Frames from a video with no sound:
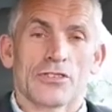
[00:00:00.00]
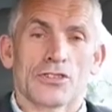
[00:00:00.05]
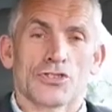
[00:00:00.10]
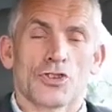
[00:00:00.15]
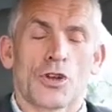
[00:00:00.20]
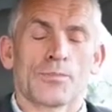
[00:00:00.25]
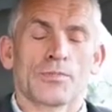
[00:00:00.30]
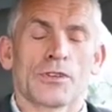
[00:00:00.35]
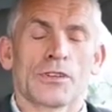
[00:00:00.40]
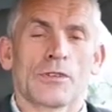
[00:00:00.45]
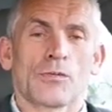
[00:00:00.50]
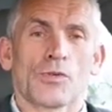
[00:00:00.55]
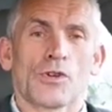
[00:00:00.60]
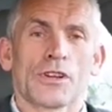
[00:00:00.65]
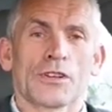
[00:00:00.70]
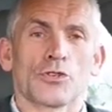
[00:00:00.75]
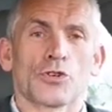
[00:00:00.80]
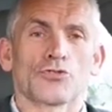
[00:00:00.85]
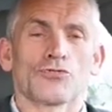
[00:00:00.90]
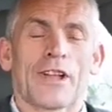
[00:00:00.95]
shop you're going to
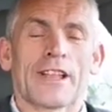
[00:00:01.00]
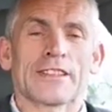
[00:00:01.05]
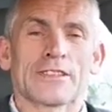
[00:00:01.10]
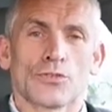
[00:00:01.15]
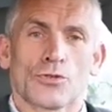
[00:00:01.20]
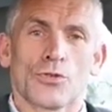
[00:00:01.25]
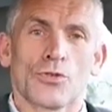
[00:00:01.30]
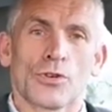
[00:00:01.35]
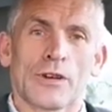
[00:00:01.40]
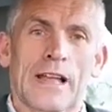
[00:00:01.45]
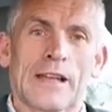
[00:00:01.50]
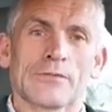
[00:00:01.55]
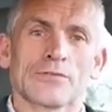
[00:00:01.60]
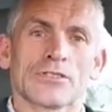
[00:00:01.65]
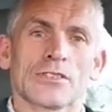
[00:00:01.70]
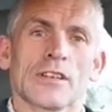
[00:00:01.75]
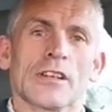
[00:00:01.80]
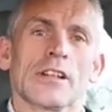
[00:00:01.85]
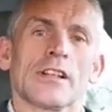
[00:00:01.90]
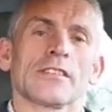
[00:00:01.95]
work in or rent it all
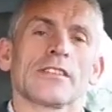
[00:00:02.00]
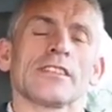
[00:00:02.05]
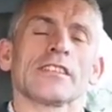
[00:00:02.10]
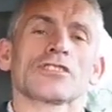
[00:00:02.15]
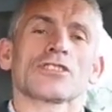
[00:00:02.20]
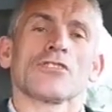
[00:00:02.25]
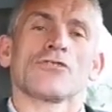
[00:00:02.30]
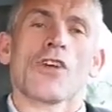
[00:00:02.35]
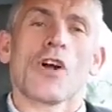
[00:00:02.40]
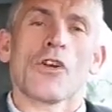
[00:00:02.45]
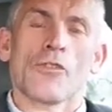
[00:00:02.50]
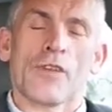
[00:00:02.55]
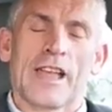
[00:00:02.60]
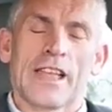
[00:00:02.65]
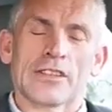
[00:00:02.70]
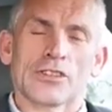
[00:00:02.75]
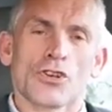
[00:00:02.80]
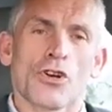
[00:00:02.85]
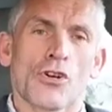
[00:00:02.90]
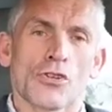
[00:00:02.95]
out. Then there's the
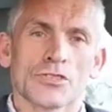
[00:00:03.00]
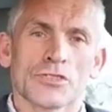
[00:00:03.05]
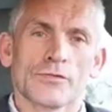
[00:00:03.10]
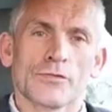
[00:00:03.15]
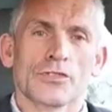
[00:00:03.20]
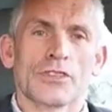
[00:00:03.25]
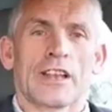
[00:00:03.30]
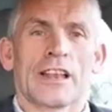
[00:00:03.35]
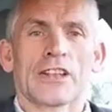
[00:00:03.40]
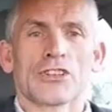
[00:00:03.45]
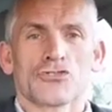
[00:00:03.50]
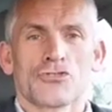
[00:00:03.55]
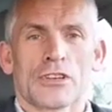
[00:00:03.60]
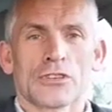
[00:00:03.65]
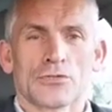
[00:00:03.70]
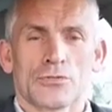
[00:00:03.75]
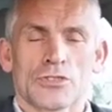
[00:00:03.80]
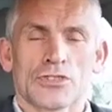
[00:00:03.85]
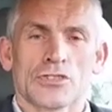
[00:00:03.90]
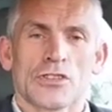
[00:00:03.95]
overhead costs of all the
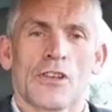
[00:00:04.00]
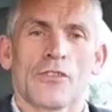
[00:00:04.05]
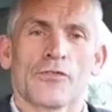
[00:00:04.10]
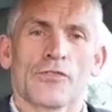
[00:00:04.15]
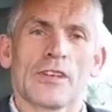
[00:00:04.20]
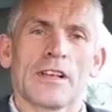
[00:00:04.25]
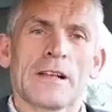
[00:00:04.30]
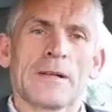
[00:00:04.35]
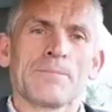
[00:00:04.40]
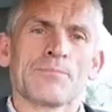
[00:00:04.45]
electrics, all the stuff.